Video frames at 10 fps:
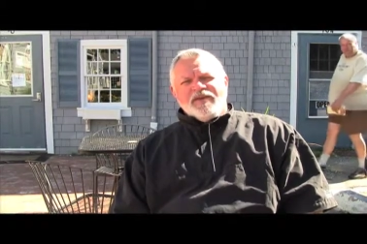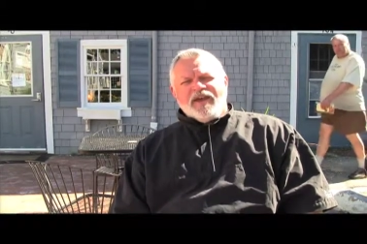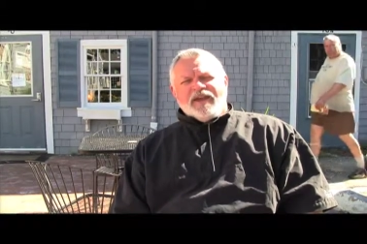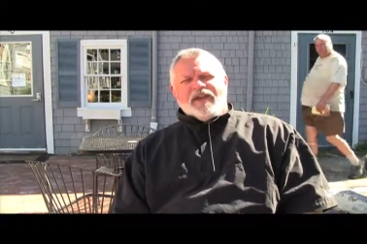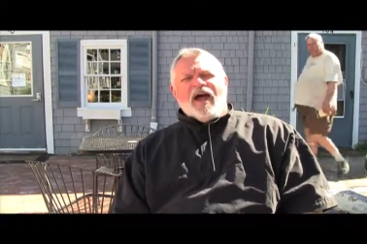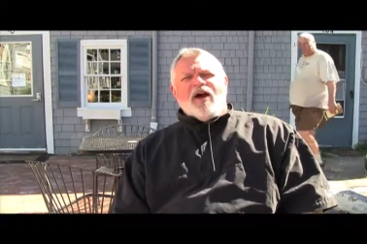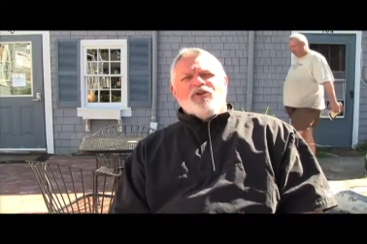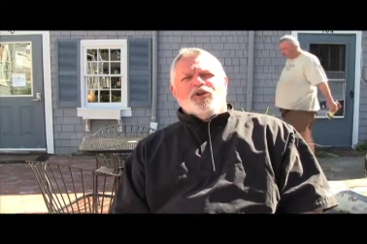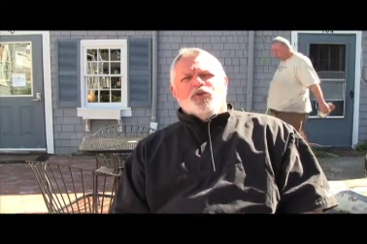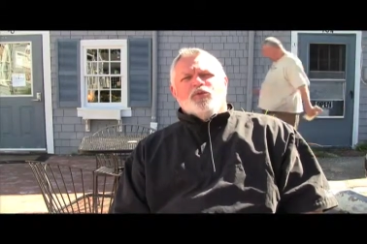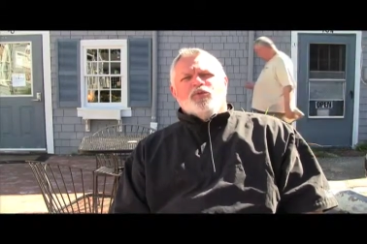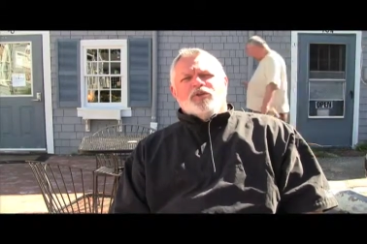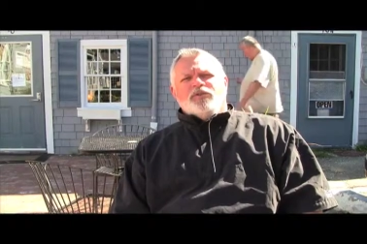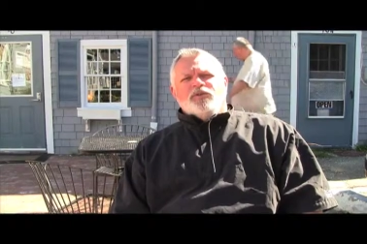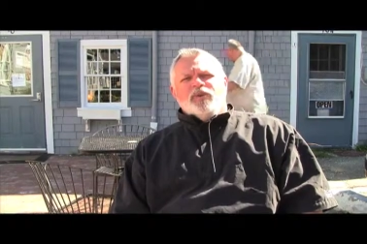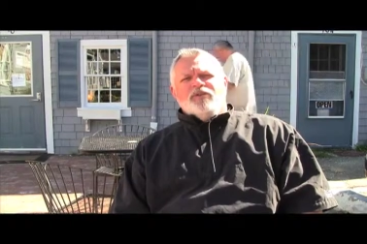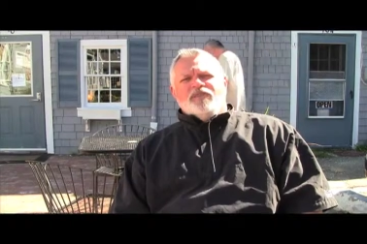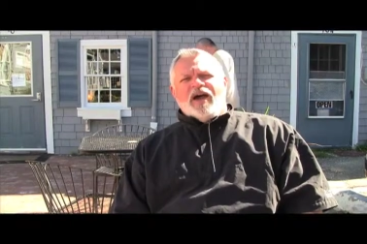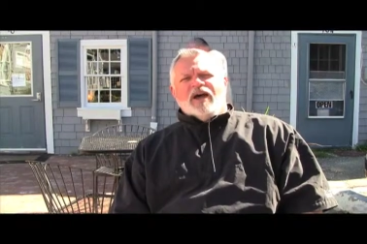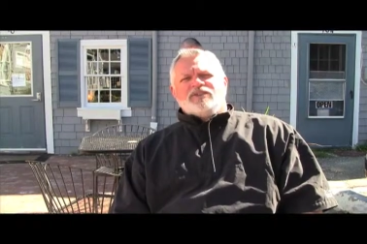can allow you to
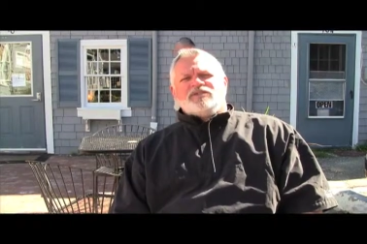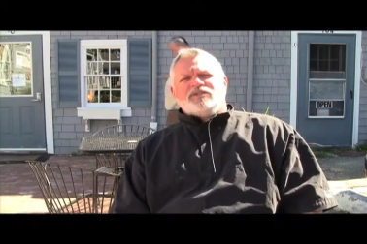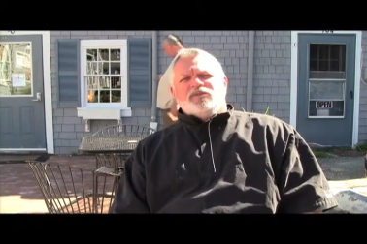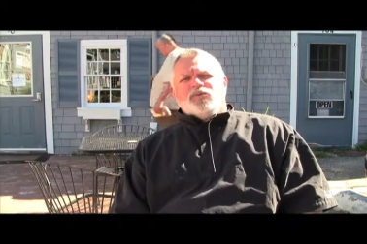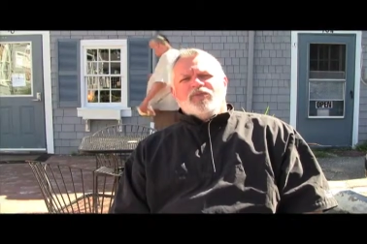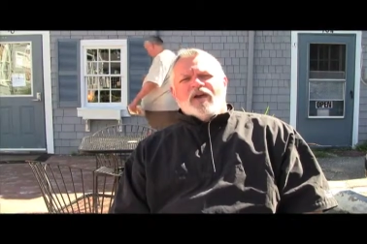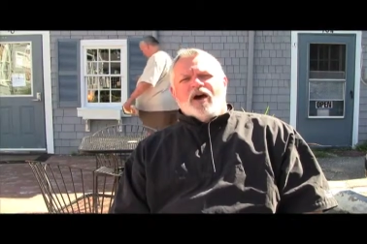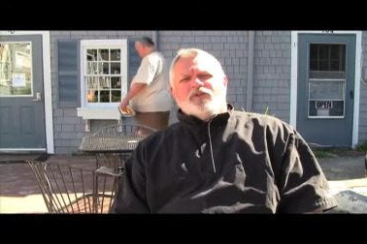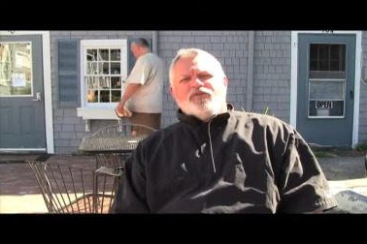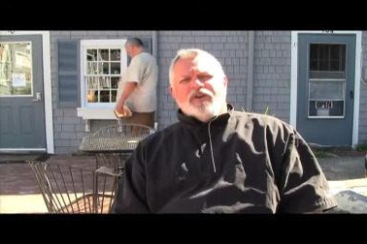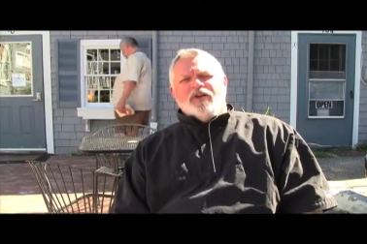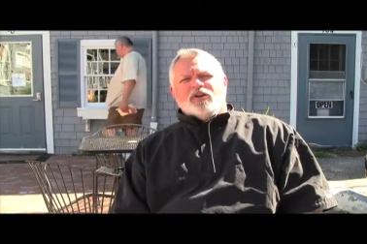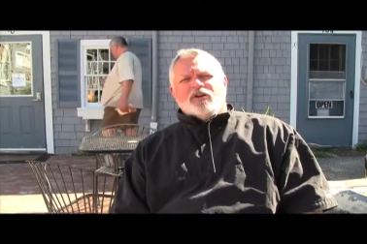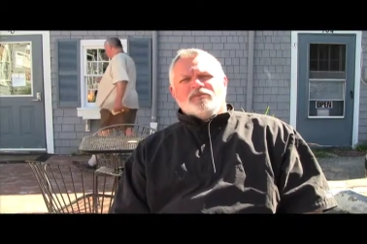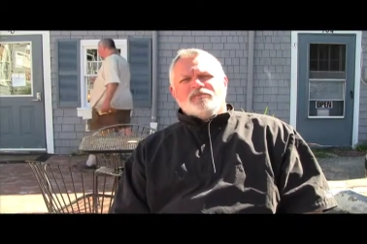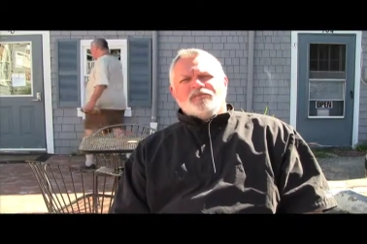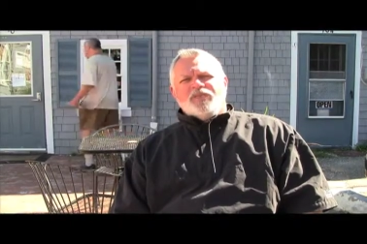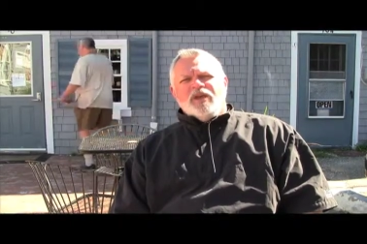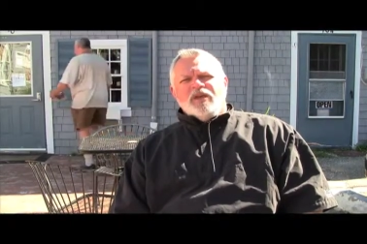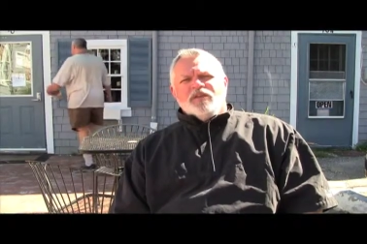invest without fear.
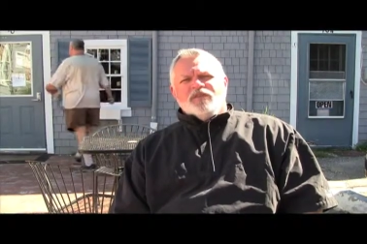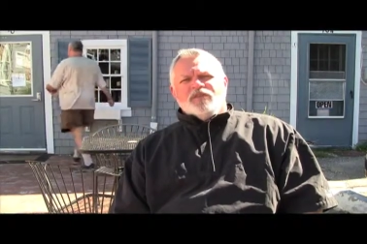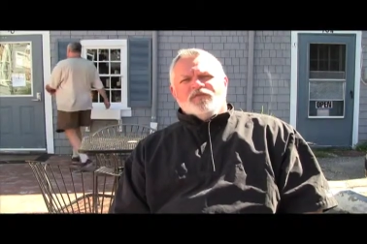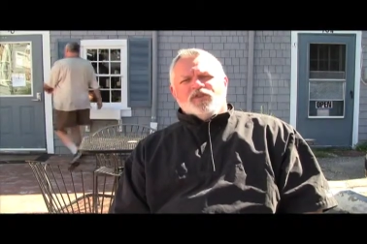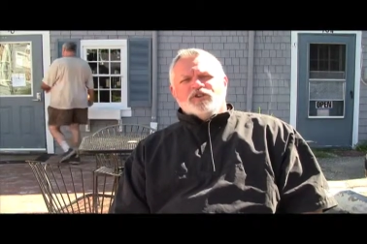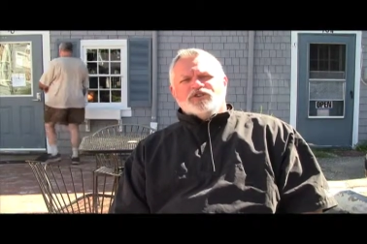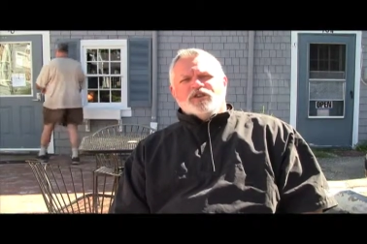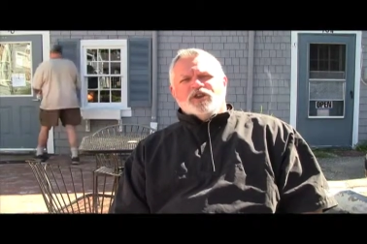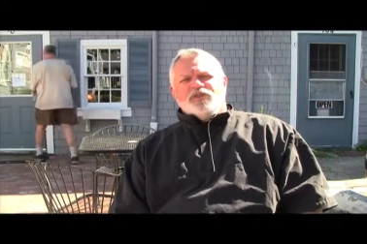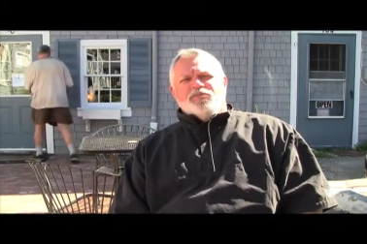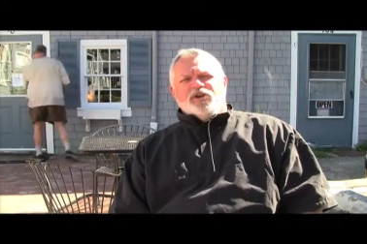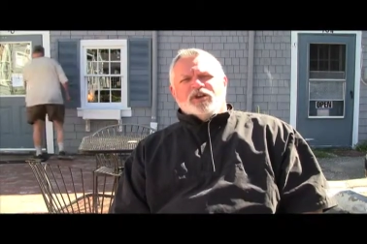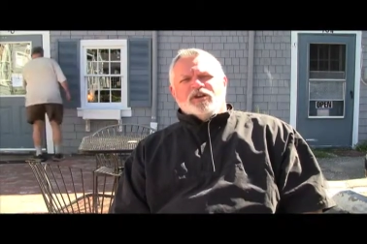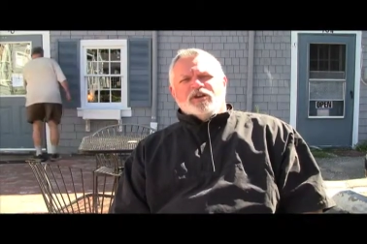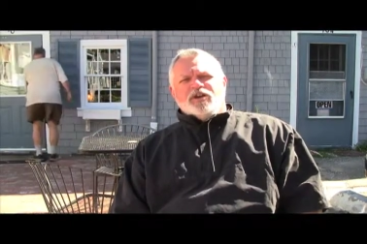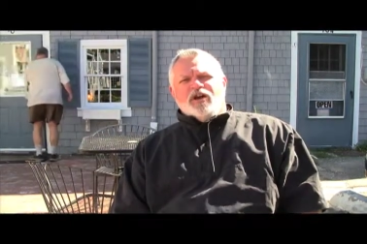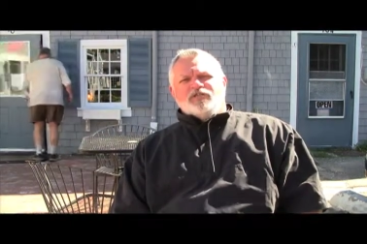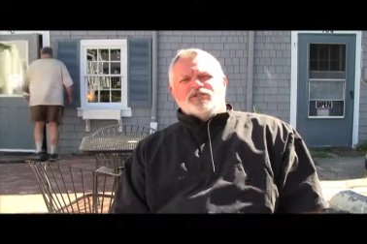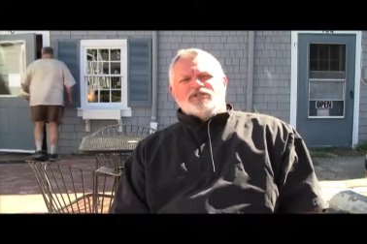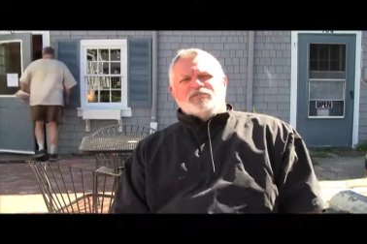The first third of the book covers